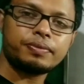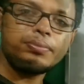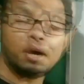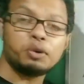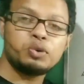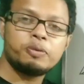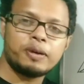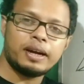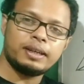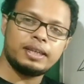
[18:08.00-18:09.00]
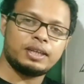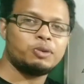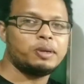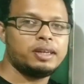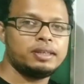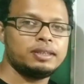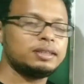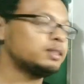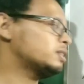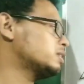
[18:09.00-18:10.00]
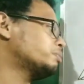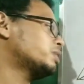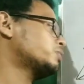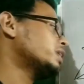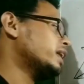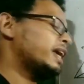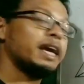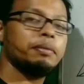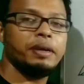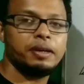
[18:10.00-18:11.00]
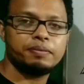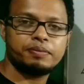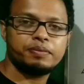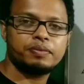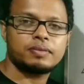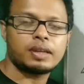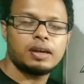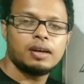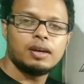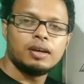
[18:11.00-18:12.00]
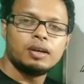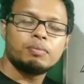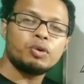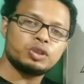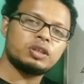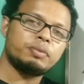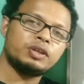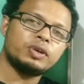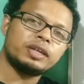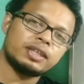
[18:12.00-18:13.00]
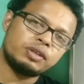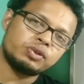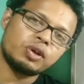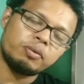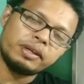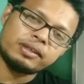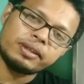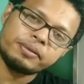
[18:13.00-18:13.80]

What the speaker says: How to find the equivalent resistance in between A and B? Pause the video and try to solve it.